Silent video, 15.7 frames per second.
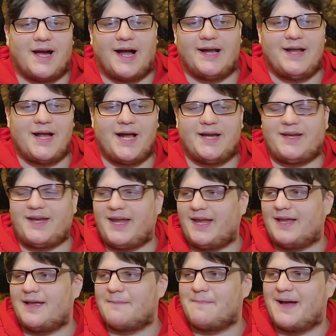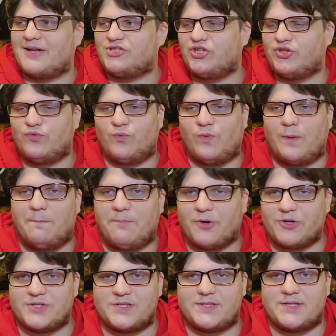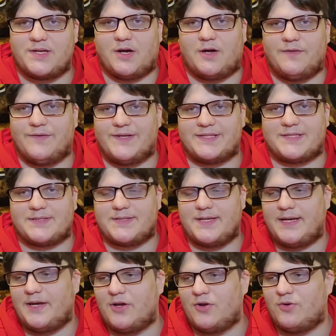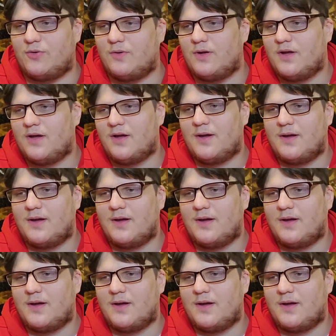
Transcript: I, I can't imagine one person on this single